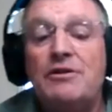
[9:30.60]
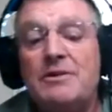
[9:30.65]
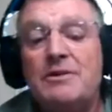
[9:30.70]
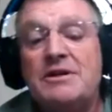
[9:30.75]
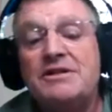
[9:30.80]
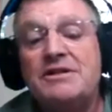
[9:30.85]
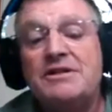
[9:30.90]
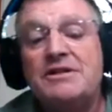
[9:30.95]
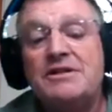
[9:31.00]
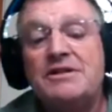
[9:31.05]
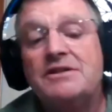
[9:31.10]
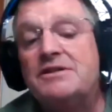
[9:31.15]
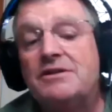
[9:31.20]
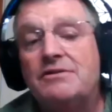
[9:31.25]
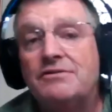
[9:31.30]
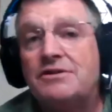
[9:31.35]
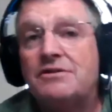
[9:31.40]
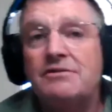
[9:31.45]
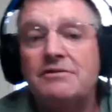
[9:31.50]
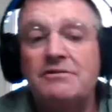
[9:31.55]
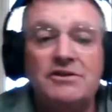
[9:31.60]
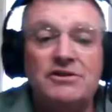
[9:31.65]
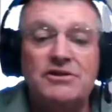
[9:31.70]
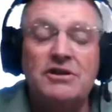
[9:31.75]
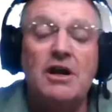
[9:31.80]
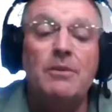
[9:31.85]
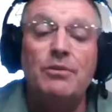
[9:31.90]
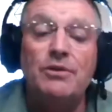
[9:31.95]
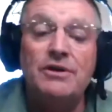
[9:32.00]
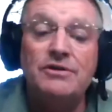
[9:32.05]
since he was just a
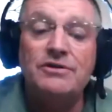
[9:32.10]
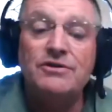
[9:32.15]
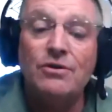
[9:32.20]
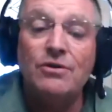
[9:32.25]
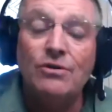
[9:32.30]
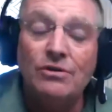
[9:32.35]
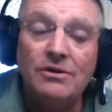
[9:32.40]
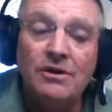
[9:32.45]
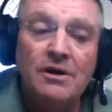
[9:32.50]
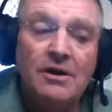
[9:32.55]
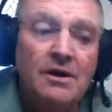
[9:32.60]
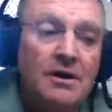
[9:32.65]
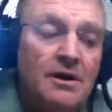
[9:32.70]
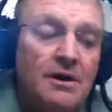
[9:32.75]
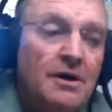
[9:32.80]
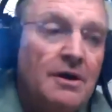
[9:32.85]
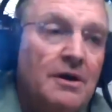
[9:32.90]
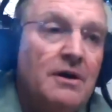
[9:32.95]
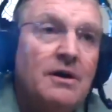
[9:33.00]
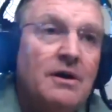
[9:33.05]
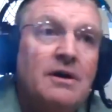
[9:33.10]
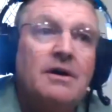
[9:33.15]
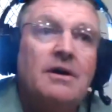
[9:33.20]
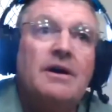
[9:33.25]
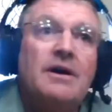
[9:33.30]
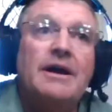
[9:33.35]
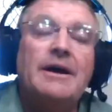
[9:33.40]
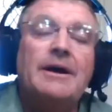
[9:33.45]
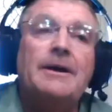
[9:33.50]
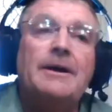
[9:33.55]
couple years old,
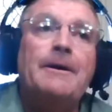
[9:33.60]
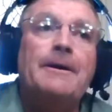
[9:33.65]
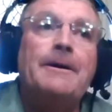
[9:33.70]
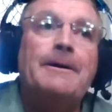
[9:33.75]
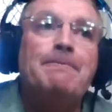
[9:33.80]
and